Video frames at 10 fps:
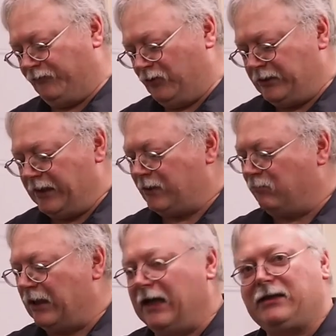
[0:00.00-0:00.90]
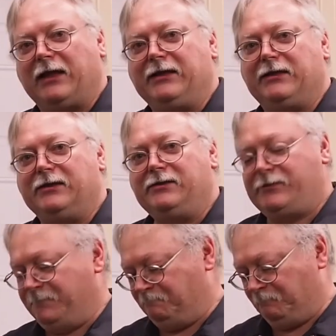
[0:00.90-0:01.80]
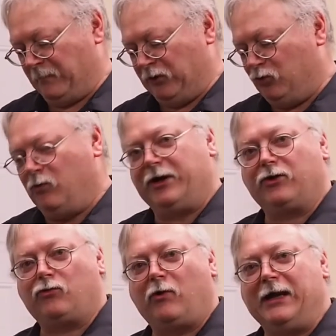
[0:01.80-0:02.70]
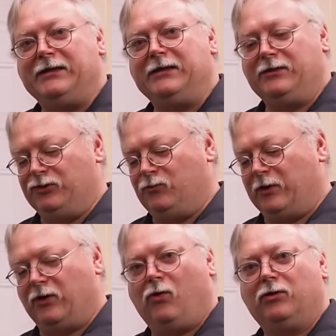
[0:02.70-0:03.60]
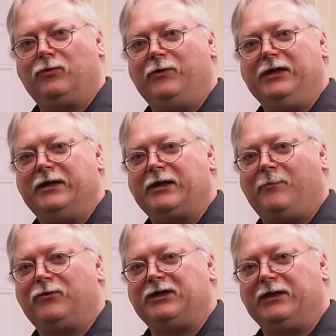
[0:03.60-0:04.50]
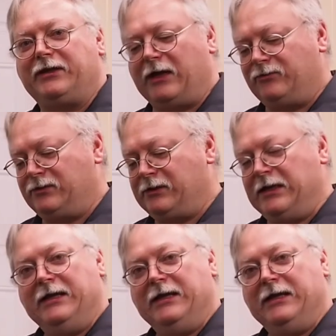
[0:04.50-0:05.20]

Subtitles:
If you take a block like this, you want to grind it, and you want to hold it within a couple 10,000ths,